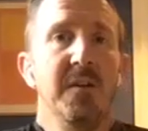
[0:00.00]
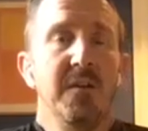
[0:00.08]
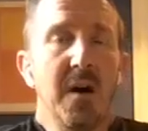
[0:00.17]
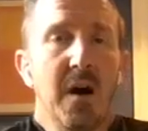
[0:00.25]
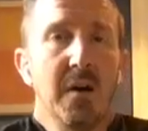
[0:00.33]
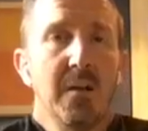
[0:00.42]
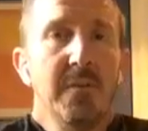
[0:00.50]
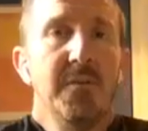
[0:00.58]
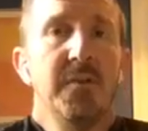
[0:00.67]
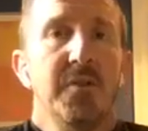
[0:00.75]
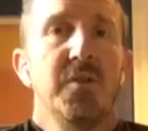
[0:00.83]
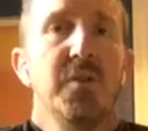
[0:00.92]
Feel all
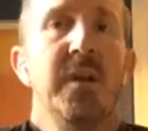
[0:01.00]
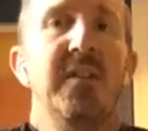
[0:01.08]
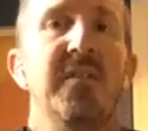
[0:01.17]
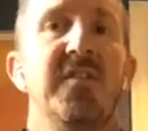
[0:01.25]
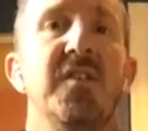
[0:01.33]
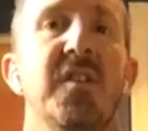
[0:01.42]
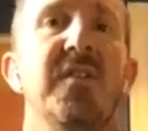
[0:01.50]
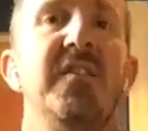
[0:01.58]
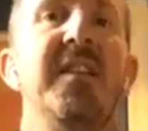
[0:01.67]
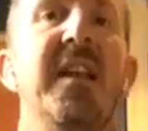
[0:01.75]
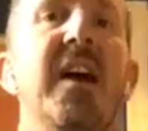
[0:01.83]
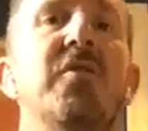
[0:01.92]
of your joints just
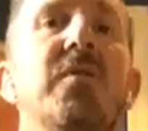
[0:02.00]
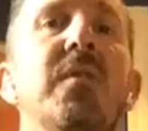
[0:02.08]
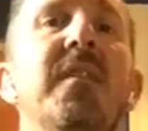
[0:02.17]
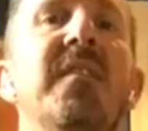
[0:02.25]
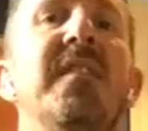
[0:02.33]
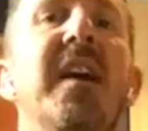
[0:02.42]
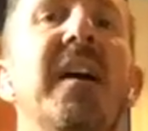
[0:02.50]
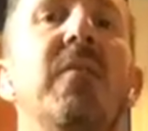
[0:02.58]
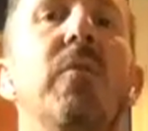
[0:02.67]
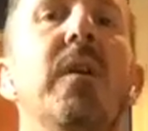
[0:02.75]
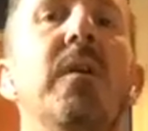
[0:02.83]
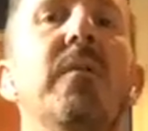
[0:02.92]
naturally
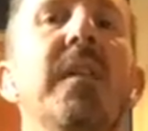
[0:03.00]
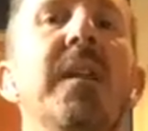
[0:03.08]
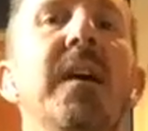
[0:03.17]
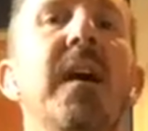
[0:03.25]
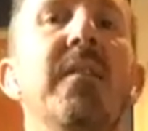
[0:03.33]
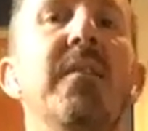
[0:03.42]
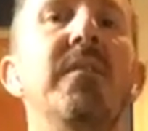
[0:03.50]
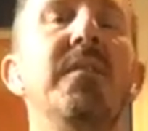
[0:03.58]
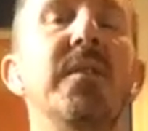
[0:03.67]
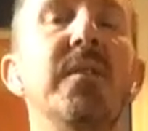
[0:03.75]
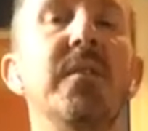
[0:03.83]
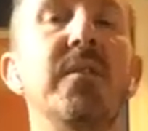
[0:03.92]
stack one over the other
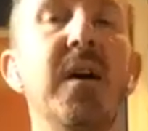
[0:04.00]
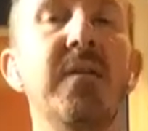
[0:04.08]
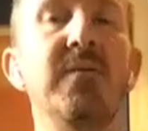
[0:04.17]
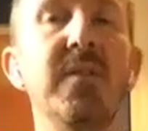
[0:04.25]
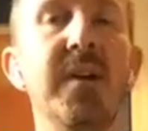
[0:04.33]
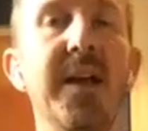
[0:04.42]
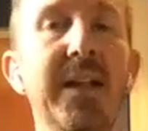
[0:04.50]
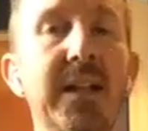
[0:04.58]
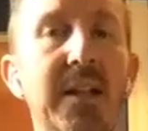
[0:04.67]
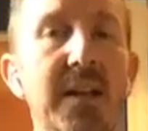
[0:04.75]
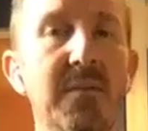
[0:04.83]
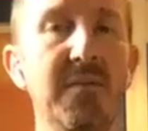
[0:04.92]
till the crown of your
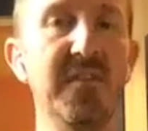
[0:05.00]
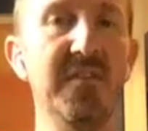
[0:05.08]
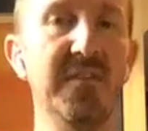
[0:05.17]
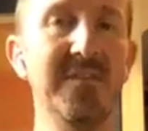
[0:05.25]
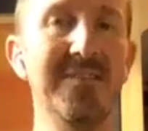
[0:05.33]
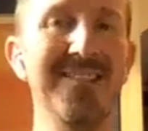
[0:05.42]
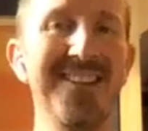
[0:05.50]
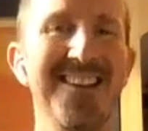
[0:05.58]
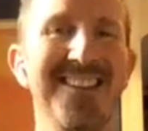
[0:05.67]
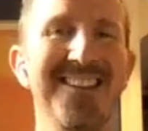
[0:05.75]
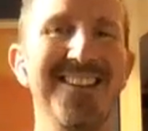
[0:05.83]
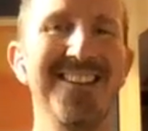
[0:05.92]
head lifts.
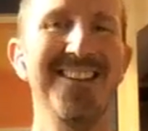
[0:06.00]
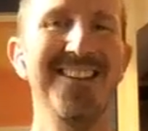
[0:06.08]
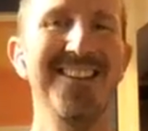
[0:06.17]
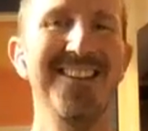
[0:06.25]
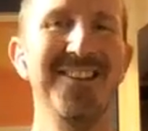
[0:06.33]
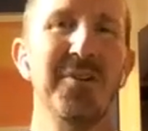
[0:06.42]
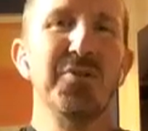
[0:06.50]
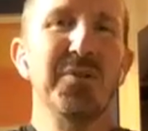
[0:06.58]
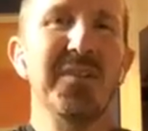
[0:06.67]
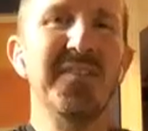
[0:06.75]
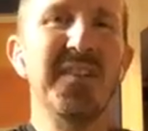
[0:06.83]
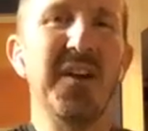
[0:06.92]
Then shrug your
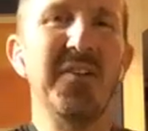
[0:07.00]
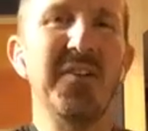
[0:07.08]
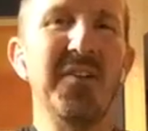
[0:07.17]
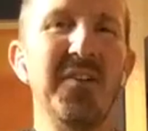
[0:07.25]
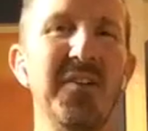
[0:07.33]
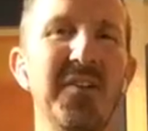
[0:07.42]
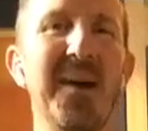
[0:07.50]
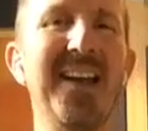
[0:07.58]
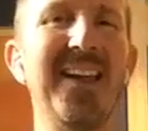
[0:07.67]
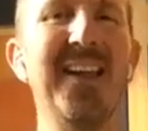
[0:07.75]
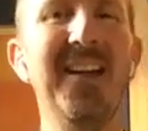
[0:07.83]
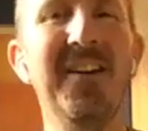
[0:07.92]
shoulders down your back.
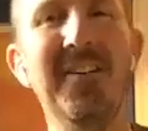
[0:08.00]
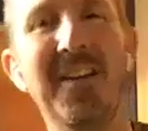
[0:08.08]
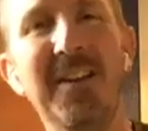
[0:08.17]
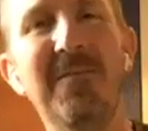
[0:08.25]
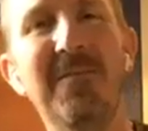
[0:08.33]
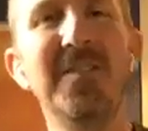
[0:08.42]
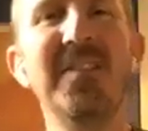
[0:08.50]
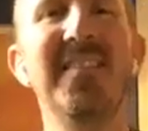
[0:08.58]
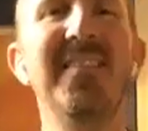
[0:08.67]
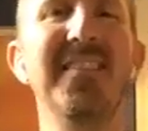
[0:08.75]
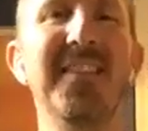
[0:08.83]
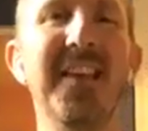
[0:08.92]
Any
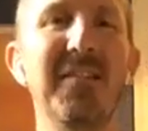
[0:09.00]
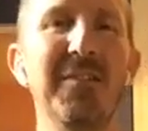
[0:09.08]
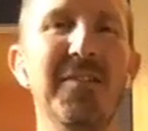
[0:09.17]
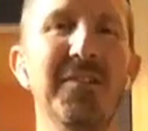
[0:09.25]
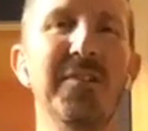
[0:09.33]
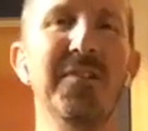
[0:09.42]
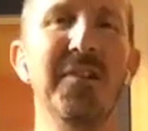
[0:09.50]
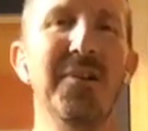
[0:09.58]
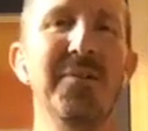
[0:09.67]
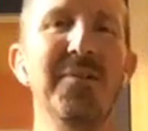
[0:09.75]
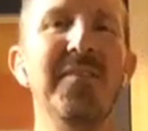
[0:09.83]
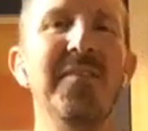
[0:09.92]
fidgets you'd like with your
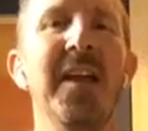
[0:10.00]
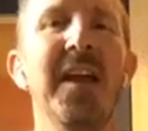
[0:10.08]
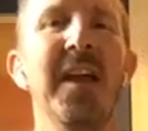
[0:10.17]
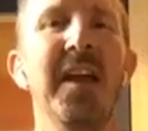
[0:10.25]
clothes.